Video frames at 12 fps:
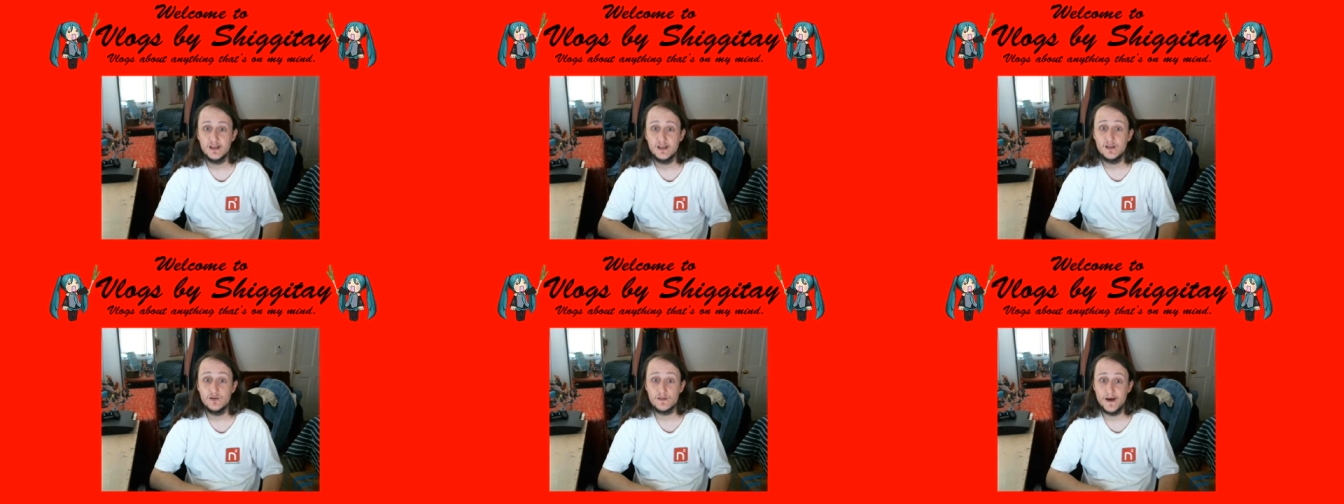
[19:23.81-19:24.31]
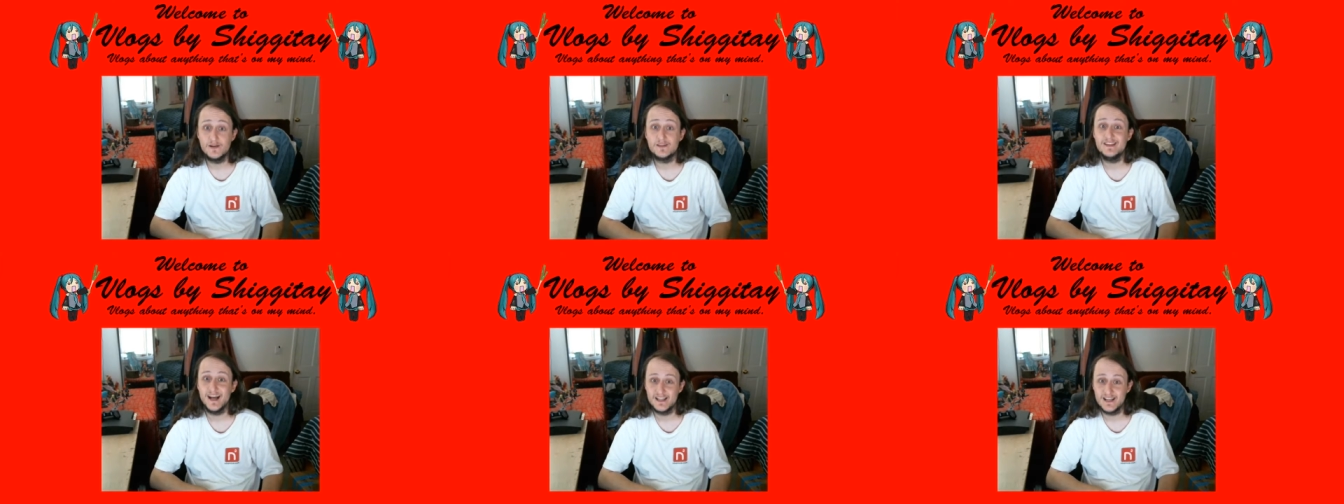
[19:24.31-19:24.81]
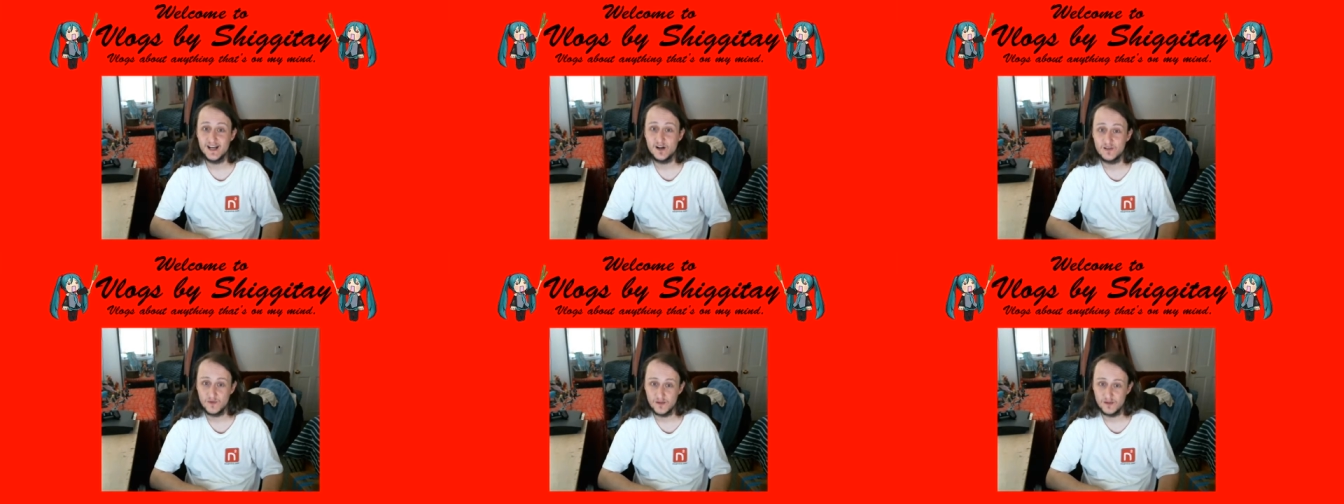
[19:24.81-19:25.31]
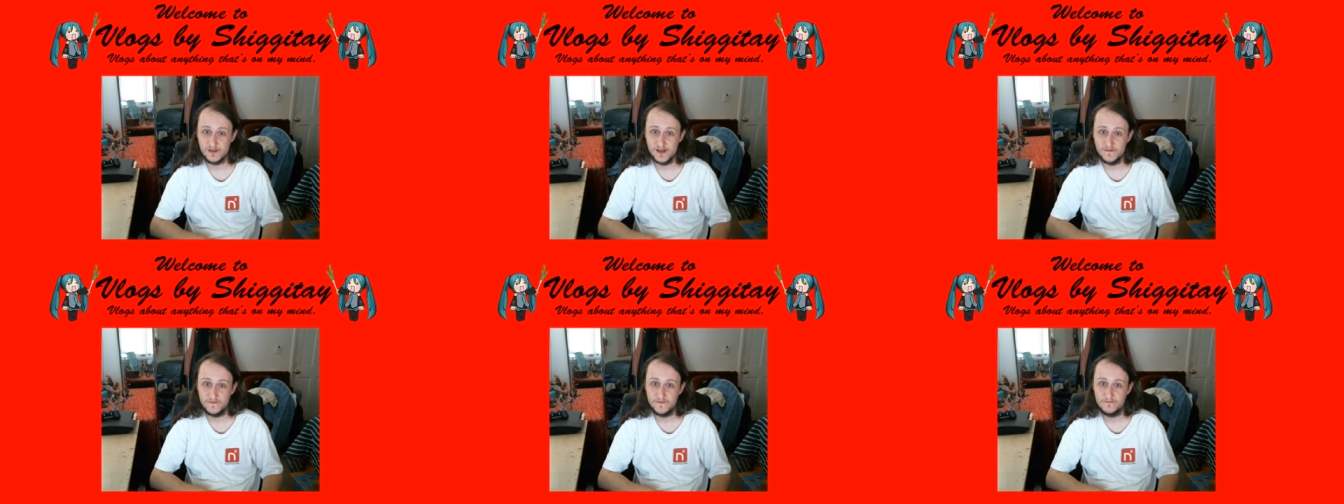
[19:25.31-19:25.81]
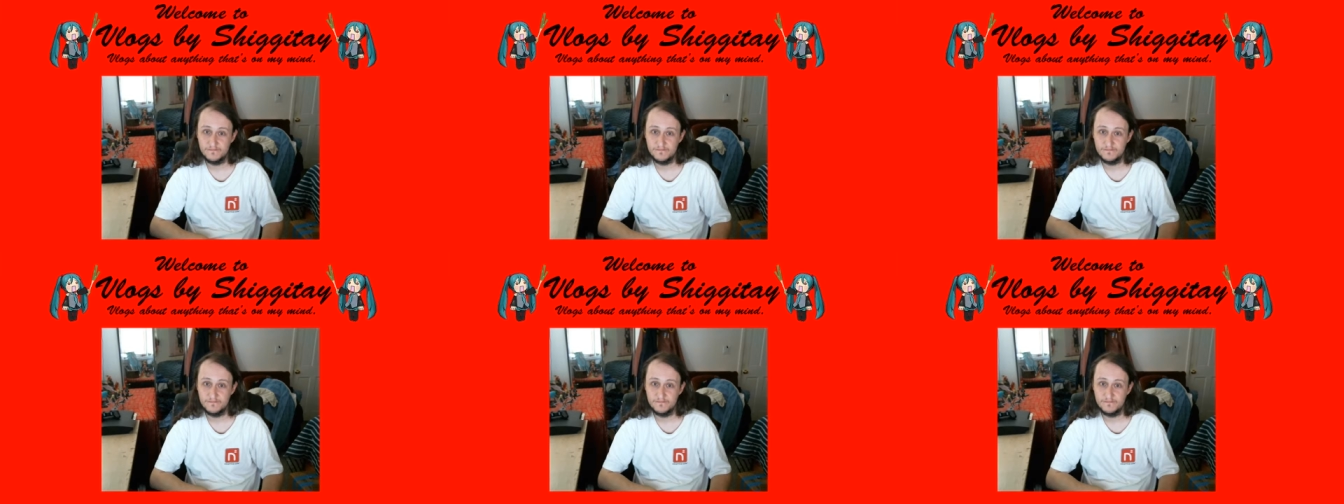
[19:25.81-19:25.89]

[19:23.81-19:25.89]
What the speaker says: it was about $9 worth of stuff,